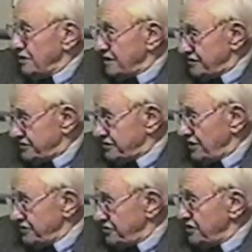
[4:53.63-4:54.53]
This is
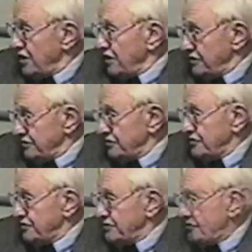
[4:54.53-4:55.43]
unchanged
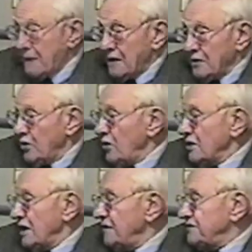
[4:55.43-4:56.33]
long
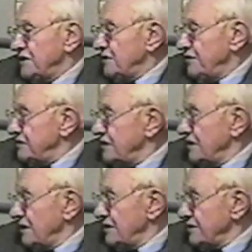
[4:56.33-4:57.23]
after the
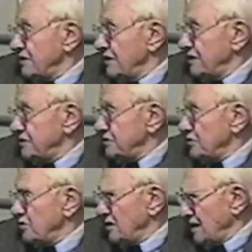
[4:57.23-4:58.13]
physiological actions
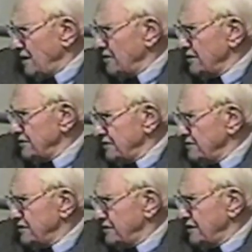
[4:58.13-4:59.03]
were hours, it
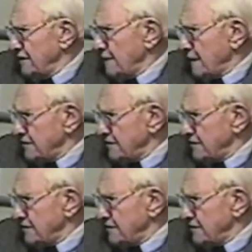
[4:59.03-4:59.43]
was staying.